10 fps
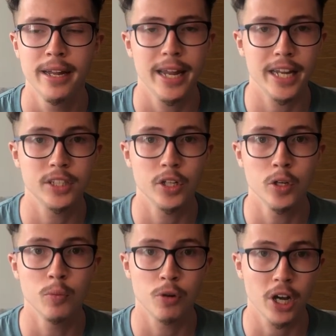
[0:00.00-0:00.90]

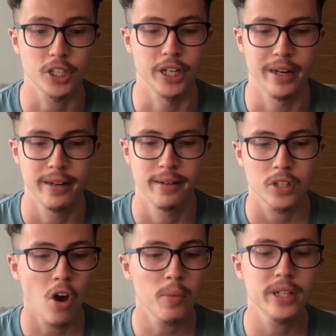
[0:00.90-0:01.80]
into production.
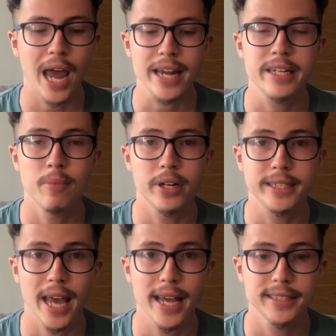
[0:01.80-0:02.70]
Common antibody
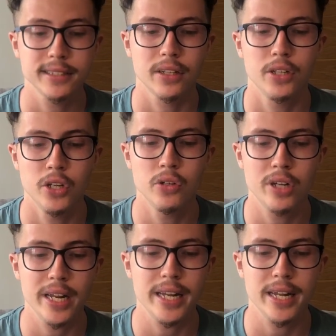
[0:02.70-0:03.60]
tests
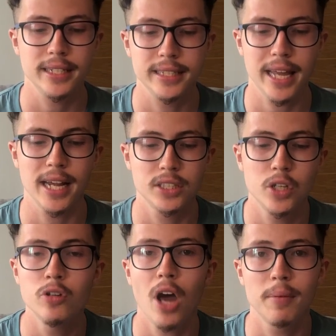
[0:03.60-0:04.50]
usually detect
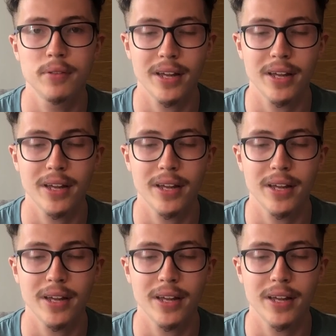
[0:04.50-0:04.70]
two types of